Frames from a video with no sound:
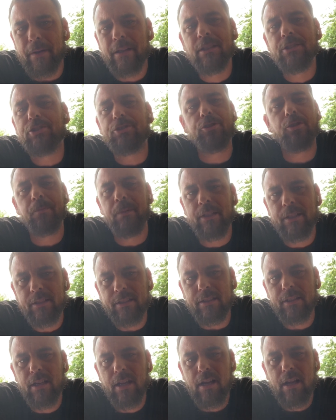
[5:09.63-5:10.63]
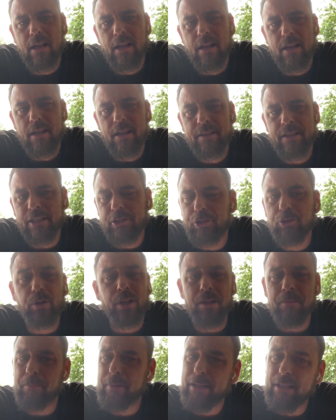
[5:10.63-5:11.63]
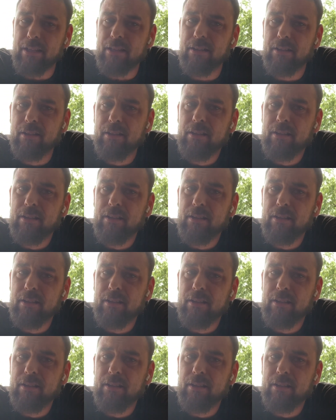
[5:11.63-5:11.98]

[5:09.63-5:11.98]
instrument that you can be.